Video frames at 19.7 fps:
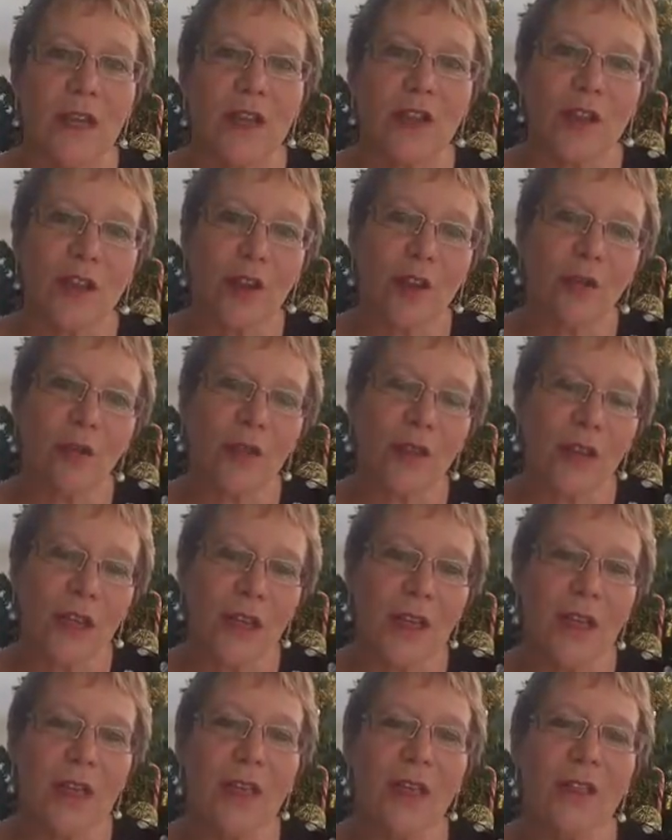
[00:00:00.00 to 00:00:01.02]
So
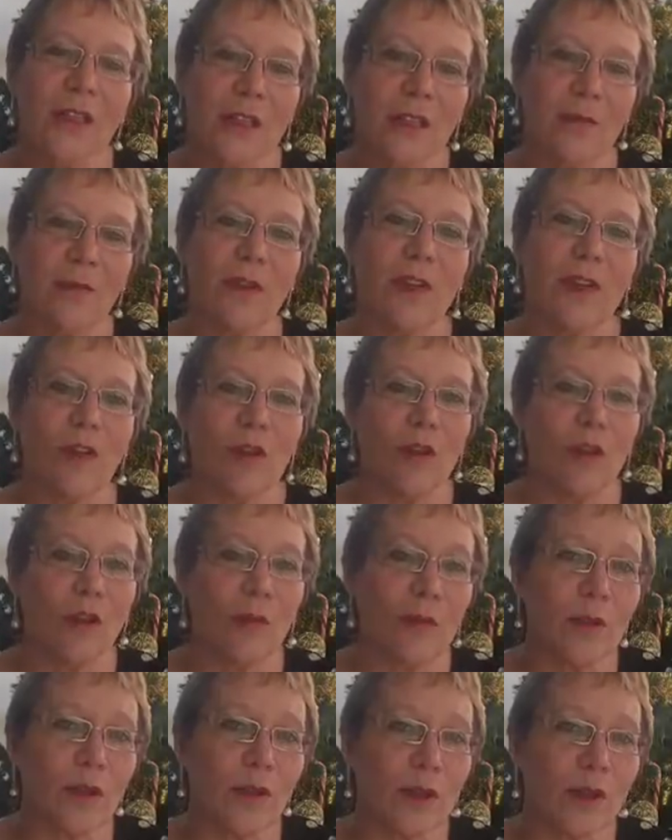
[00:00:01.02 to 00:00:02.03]
there needs to be an
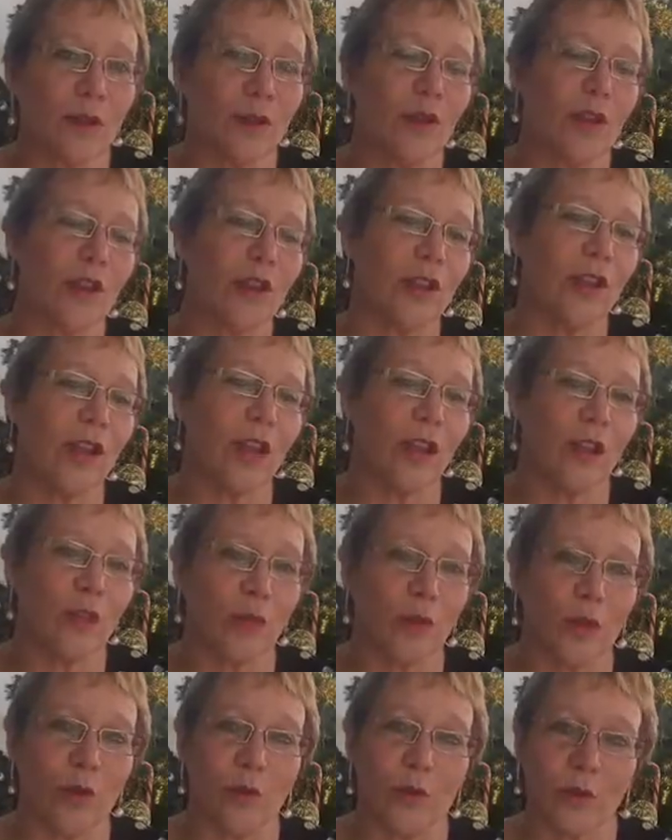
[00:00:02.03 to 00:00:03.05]
urban solution and a
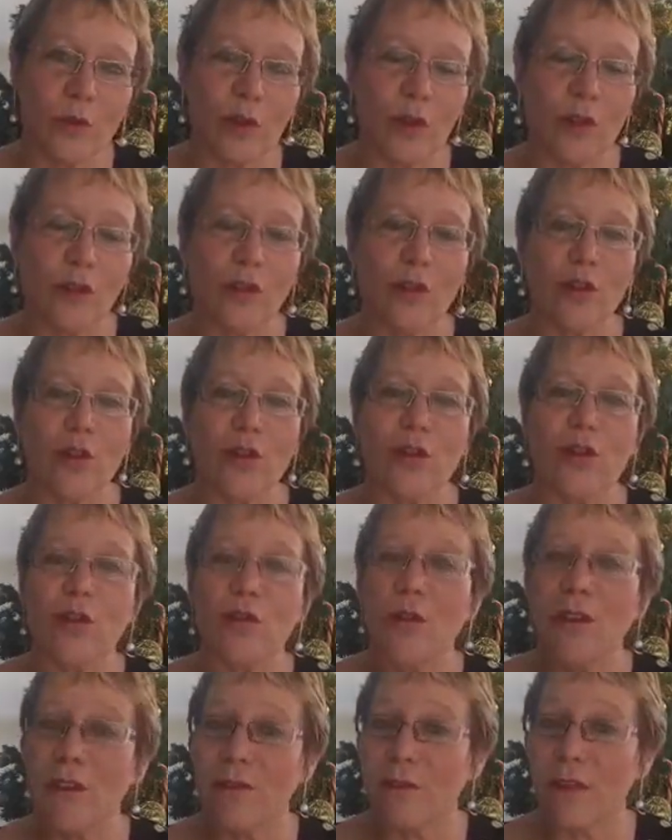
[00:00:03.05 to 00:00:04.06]
rural solution
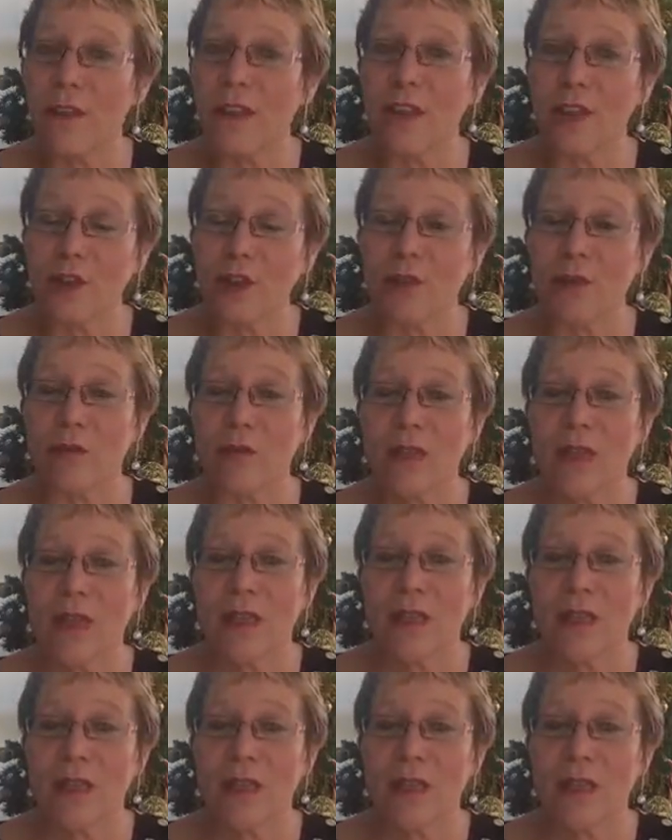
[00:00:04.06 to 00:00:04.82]
to every issue